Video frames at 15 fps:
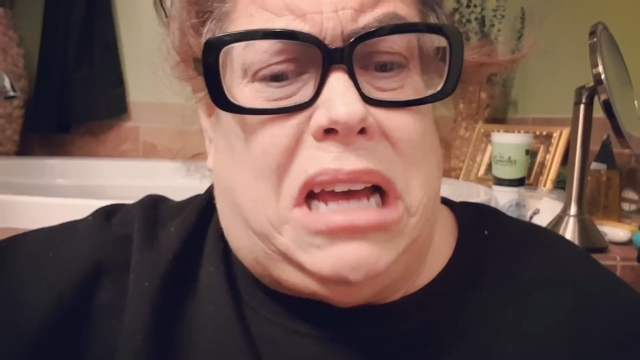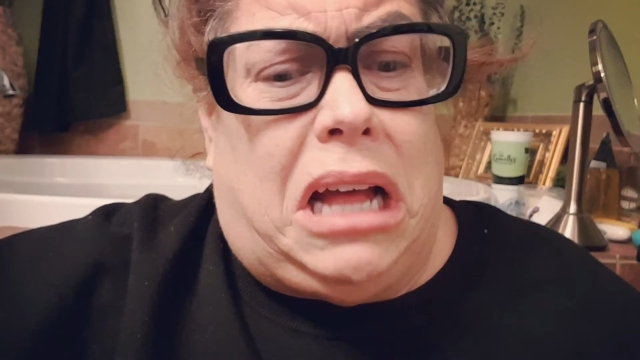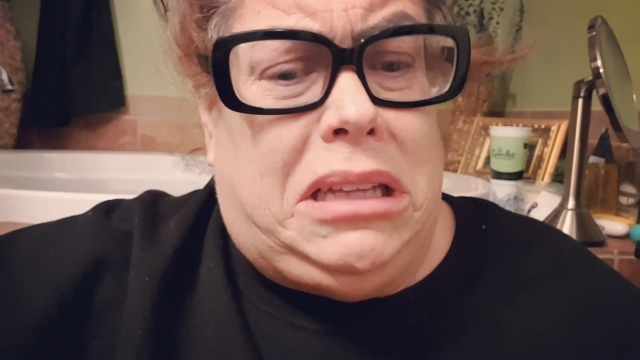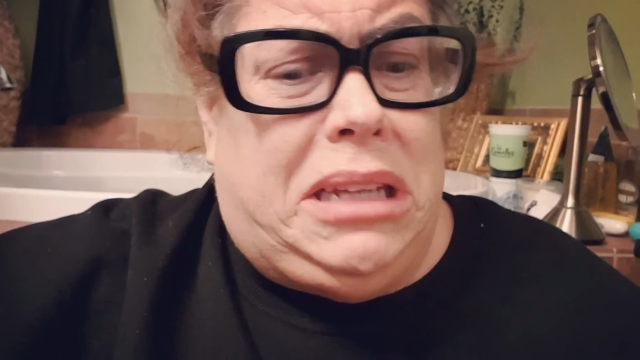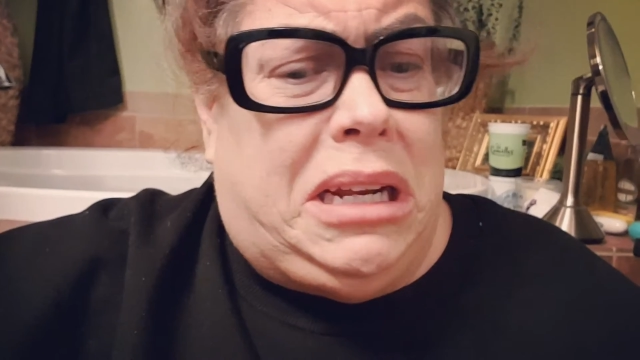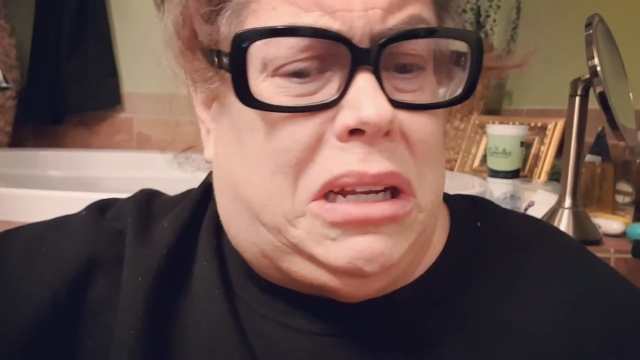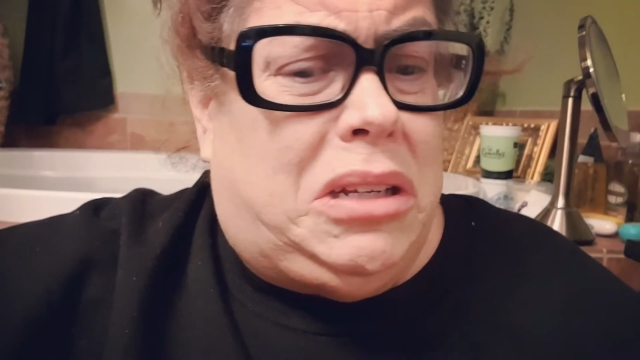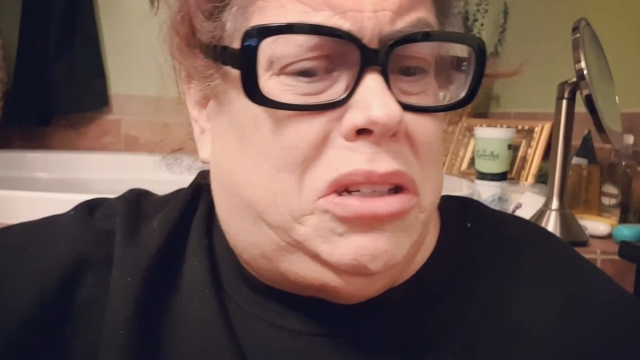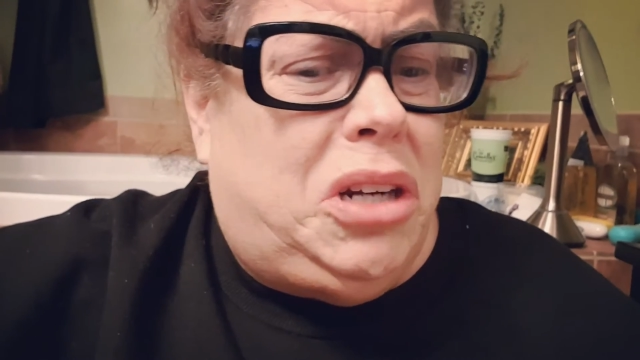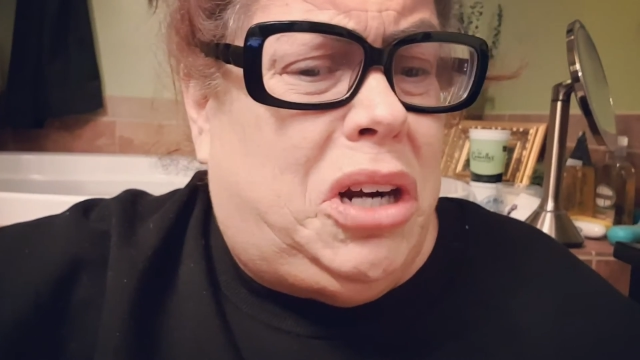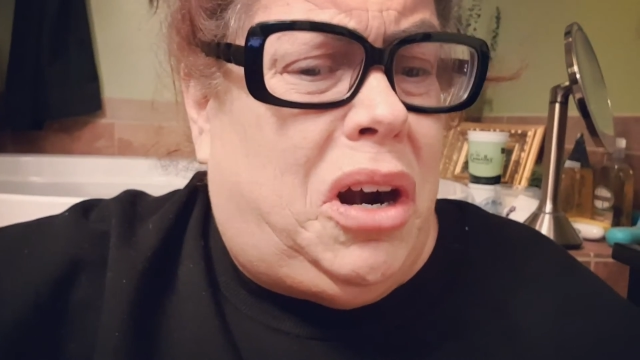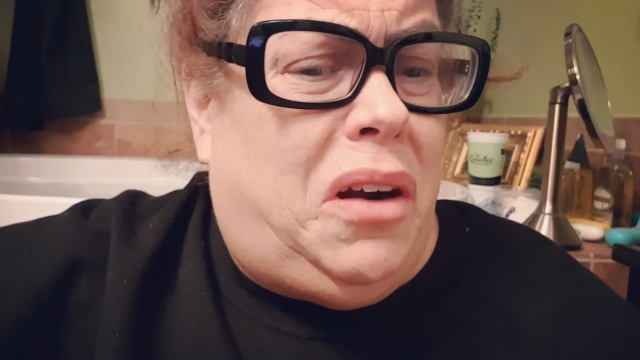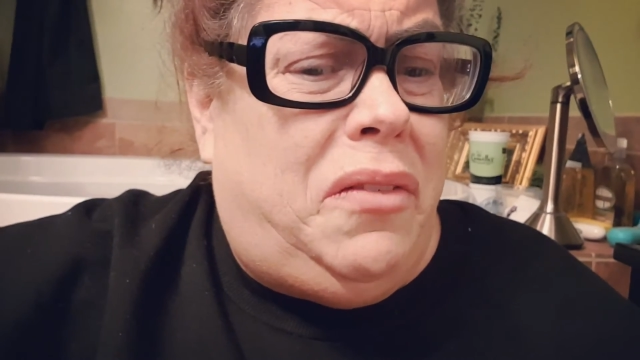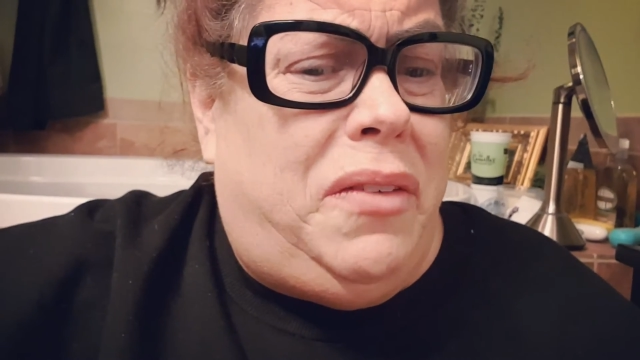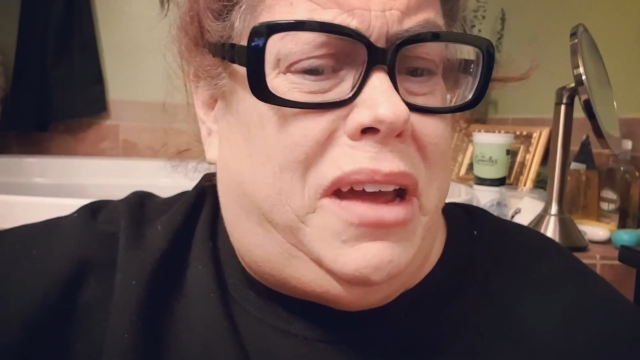a little
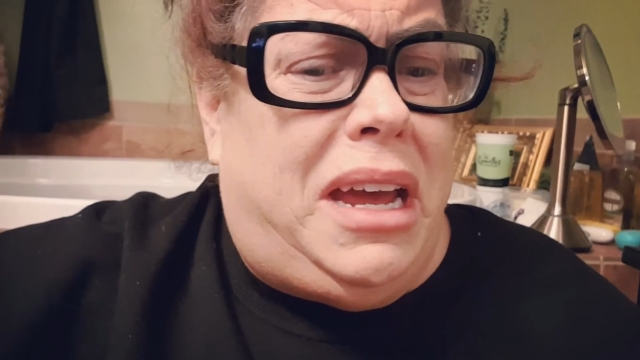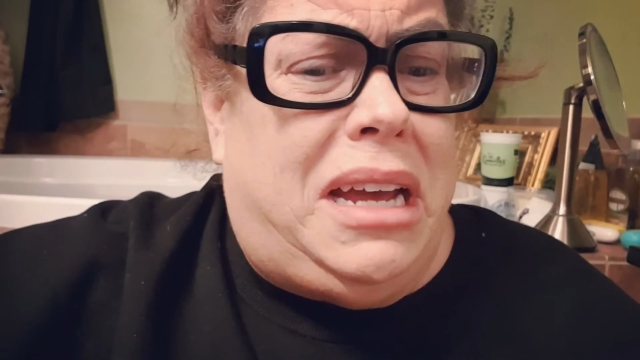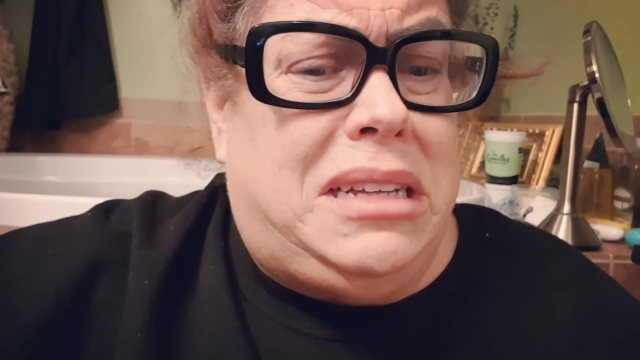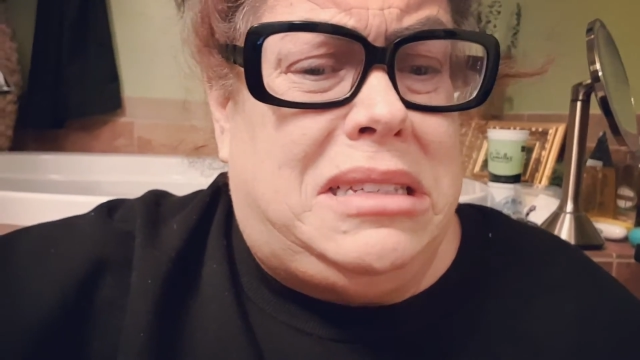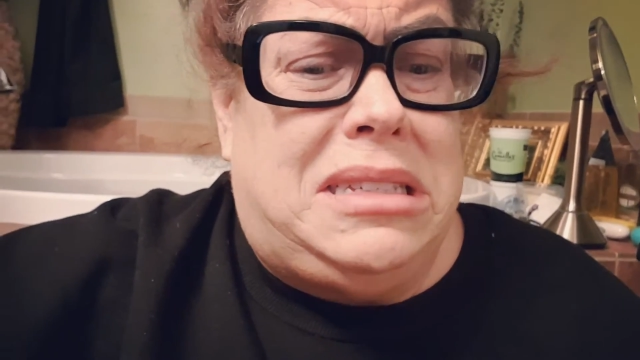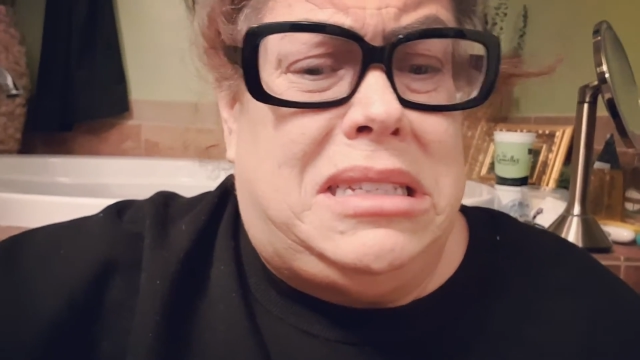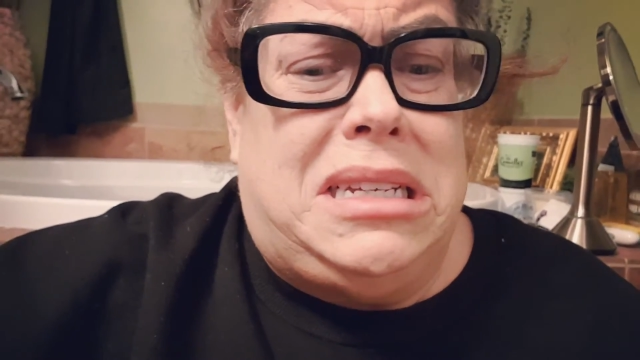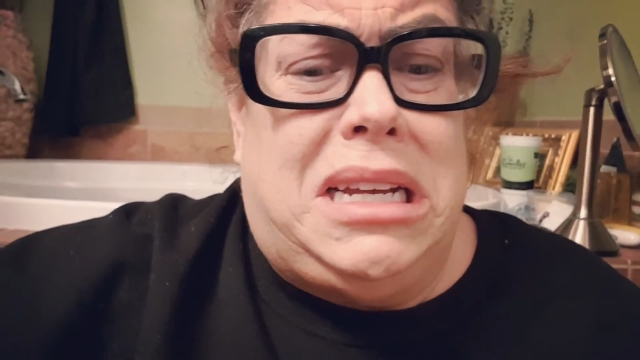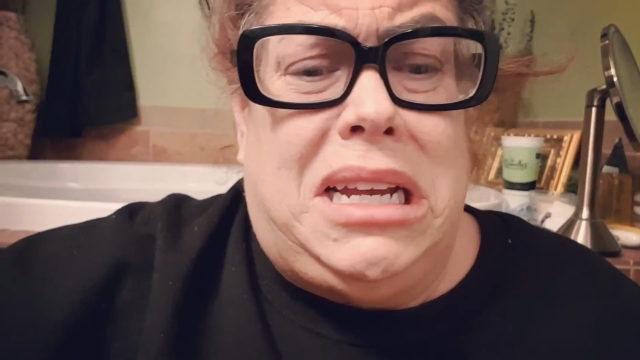nervous